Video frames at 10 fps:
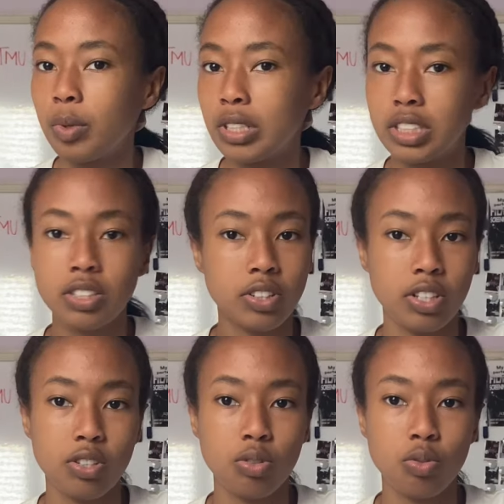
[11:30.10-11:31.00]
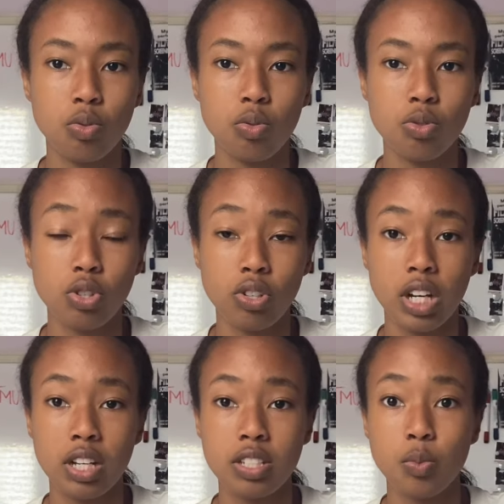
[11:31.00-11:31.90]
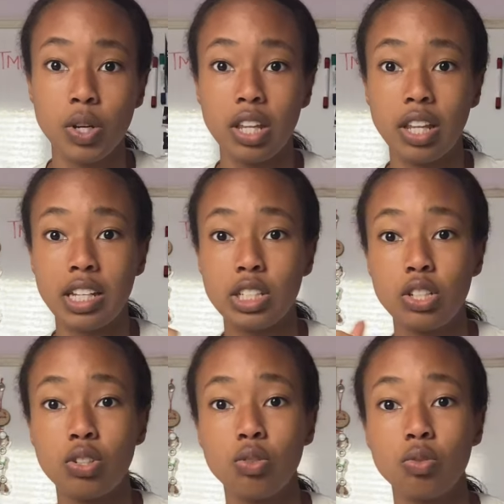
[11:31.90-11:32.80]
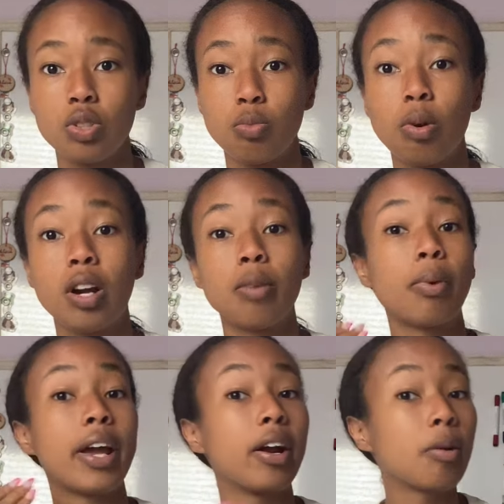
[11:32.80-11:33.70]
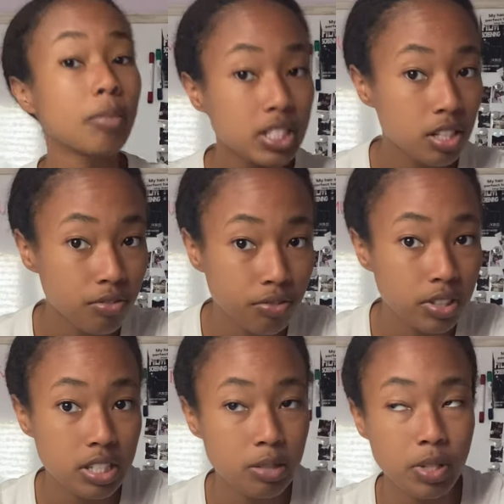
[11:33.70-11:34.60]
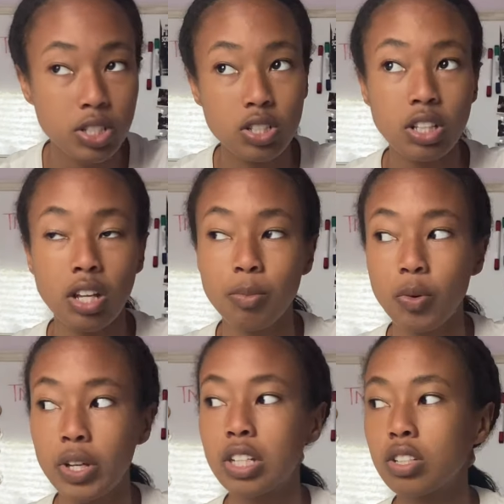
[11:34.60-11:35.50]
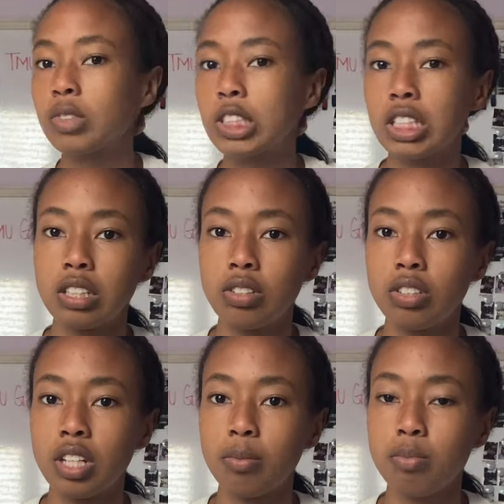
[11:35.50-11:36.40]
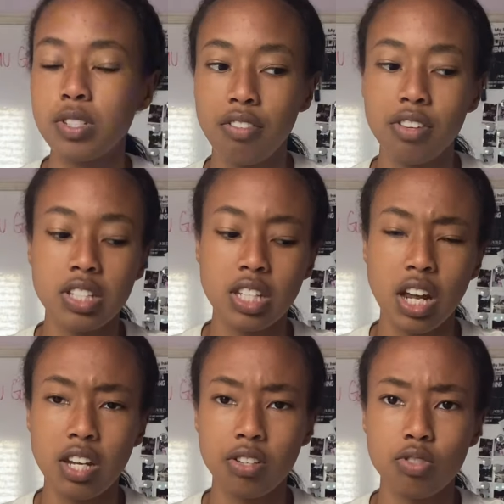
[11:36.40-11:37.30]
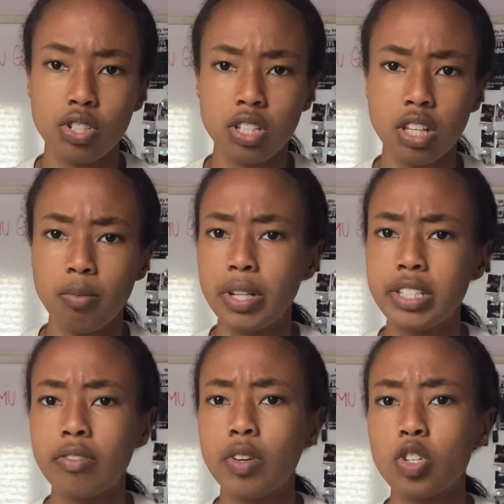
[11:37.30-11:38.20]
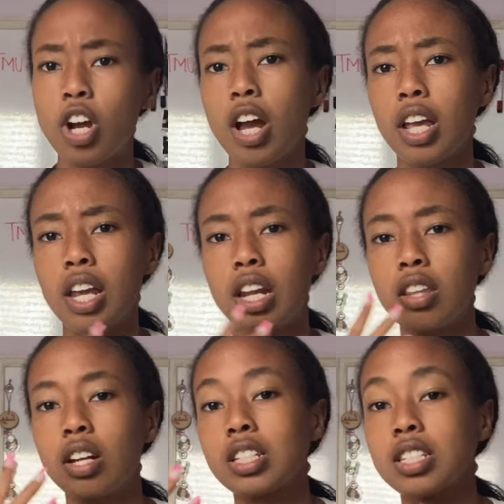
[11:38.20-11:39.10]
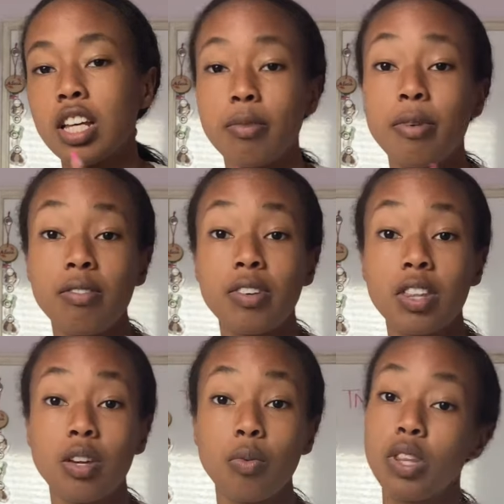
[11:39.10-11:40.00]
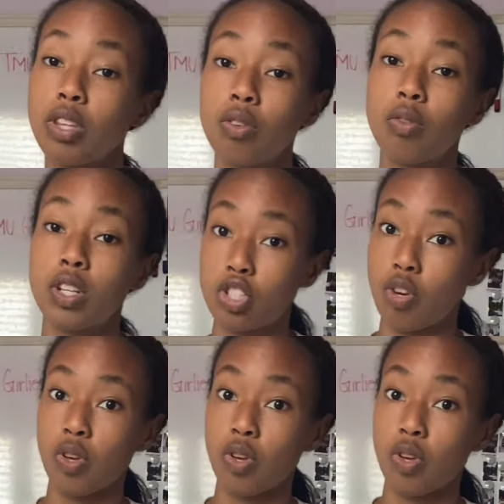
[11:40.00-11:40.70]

was going to show you guys what I like to do to prepare myself for the semester that I'm going into. Just like little tips, things that I do just to keep myself on track. And I thought I'd set up everything with you and show